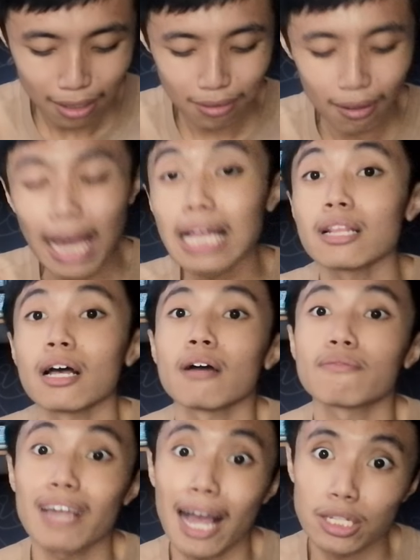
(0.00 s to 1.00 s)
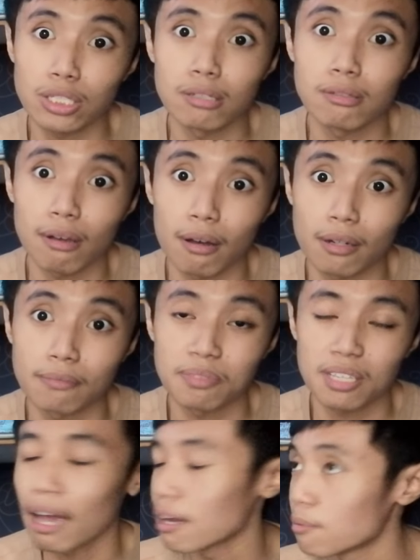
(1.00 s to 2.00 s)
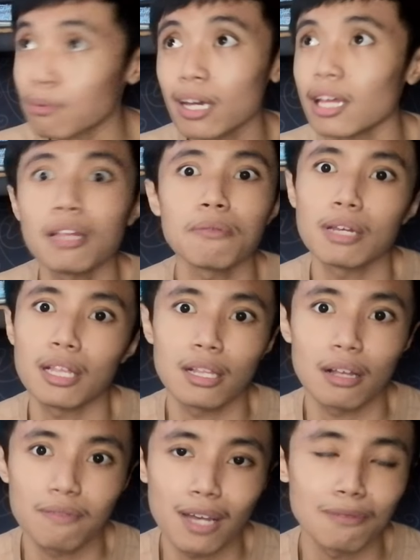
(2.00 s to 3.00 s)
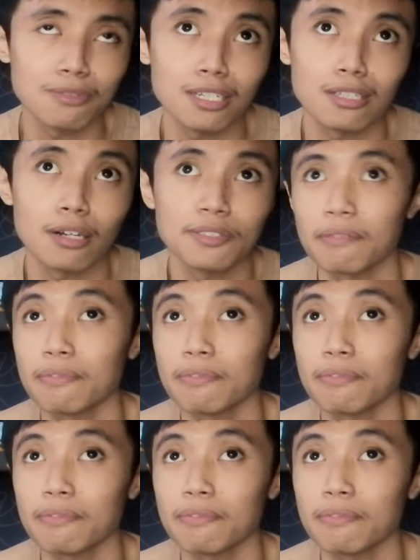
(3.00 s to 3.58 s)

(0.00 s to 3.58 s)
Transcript: You know, I love catchy songs. I really, really love catchy songs.